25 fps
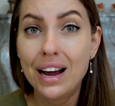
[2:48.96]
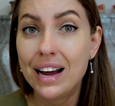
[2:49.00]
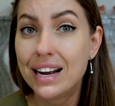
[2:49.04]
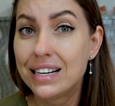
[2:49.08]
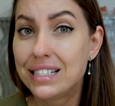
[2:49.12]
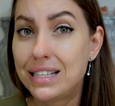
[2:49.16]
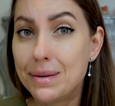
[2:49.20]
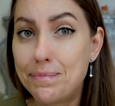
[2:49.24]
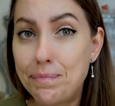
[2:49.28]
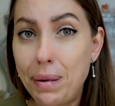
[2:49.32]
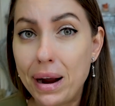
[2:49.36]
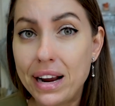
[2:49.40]

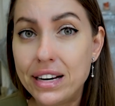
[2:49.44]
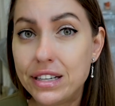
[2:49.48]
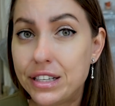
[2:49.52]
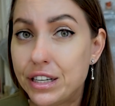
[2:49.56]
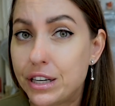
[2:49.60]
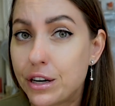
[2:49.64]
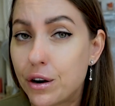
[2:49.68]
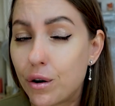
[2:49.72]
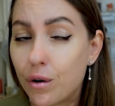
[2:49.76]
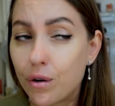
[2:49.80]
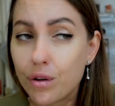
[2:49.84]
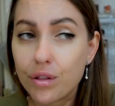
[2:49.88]

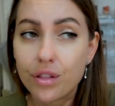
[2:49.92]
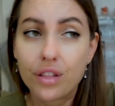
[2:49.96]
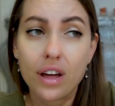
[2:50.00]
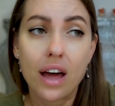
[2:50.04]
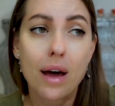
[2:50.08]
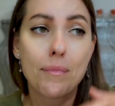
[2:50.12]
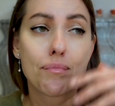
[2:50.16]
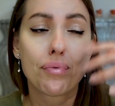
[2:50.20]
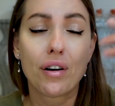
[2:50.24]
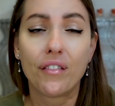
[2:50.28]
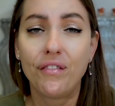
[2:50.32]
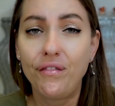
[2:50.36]
depending on their
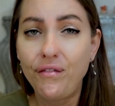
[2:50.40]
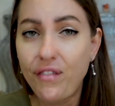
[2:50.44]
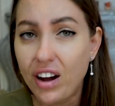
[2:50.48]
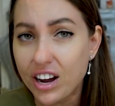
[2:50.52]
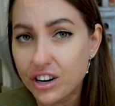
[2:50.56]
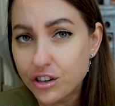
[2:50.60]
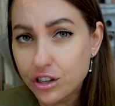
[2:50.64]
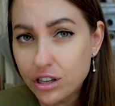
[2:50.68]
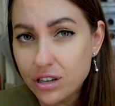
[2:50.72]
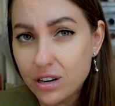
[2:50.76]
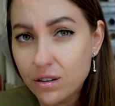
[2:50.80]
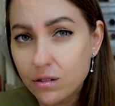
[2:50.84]

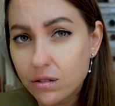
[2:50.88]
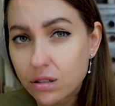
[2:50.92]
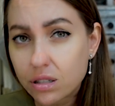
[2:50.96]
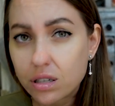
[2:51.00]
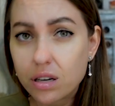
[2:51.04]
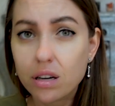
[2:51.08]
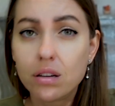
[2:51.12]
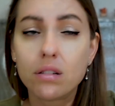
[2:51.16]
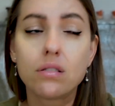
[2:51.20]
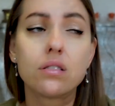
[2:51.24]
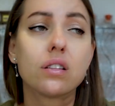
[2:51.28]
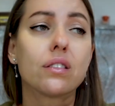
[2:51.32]
professional
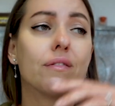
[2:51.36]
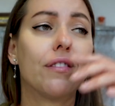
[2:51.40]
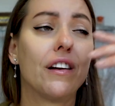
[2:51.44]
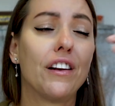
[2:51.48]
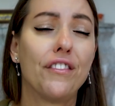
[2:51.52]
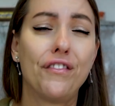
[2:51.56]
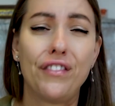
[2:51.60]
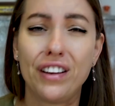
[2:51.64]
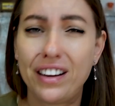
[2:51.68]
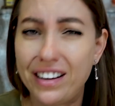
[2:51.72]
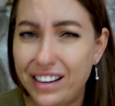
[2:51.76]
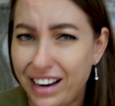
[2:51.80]
skills,
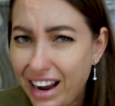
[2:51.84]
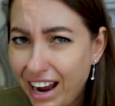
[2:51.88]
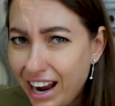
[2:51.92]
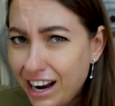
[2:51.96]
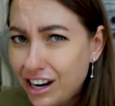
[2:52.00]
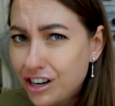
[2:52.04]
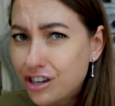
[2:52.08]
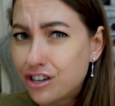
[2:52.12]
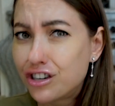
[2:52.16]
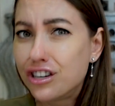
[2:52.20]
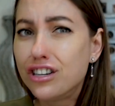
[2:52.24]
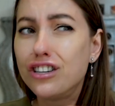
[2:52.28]

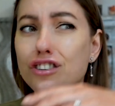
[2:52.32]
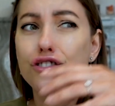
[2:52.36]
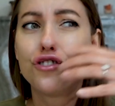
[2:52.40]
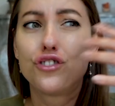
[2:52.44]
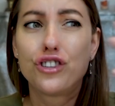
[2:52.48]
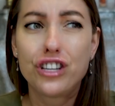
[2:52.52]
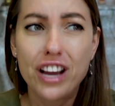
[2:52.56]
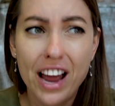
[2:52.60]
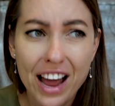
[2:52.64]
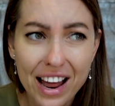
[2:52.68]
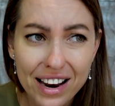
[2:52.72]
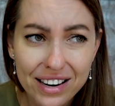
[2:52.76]
qualification,
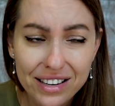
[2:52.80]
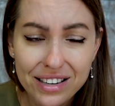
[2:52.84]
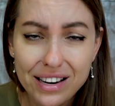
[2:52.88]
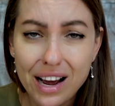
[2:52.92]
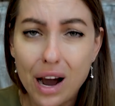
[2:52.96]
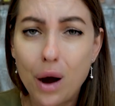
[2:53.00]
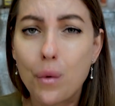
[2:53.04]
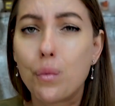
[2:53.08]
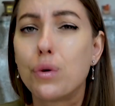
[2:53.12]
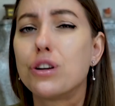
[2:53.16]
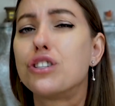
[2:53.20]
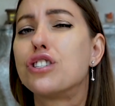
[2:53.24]

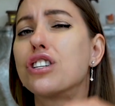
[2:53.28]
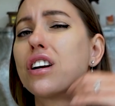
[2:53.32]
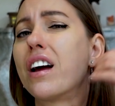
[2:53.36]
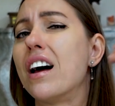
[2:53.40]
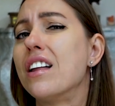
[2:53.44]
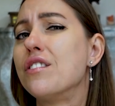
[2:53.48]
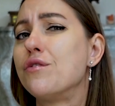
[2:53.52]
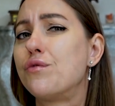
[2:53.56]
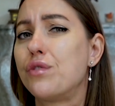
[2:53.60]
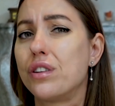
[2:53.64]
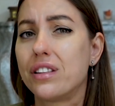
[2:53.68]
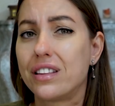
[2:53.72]
gender, which
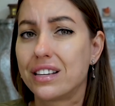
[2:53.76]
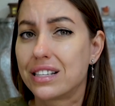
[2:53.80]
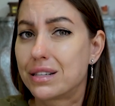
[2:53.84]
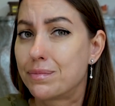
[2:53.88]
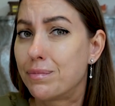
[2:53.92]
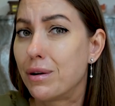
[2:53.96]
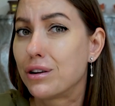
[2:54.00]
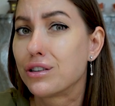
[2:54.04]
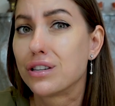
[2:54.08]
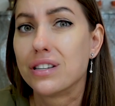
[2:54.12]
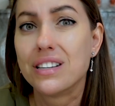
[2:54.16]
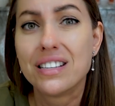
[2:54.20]
country this
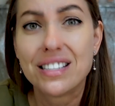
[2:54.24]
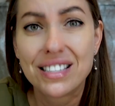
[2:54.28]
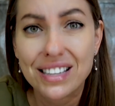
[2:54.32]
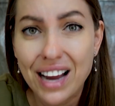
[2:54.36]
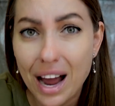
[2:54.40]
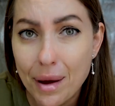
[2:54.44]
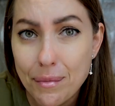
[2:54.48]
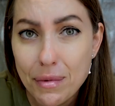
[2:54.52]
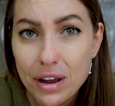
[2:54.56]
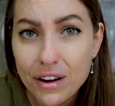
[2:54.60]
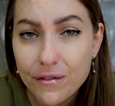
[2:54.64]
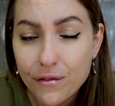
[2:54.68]
person is
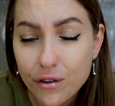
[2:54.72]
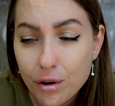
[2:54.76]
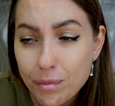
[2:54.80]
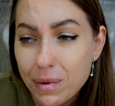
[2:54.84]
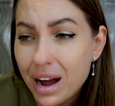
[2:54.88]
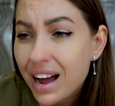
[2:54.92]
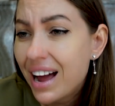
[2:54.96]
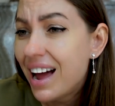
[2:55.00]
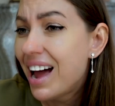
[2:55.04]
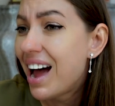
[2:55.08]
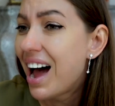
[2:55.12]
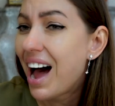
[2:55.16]
coming from,
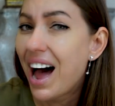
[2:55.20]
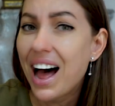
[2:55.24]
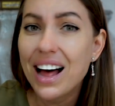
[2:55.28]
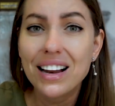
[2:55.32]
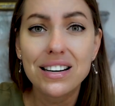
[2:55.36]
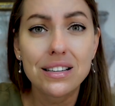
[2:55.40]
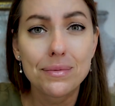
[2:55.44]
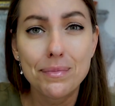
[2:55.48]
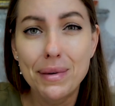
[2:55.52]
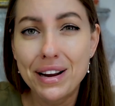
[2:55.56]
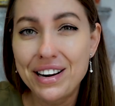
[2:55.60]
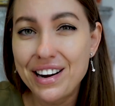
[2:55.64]

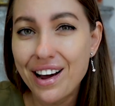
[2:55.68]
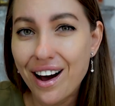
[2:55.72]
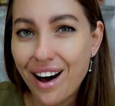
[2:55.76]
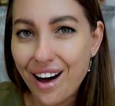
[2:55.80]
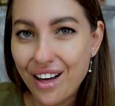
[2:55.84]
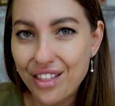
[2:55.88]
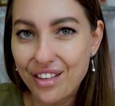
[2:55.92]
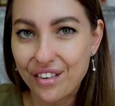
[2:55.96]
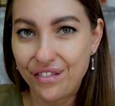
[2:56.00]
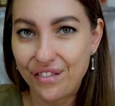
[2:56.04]
and many other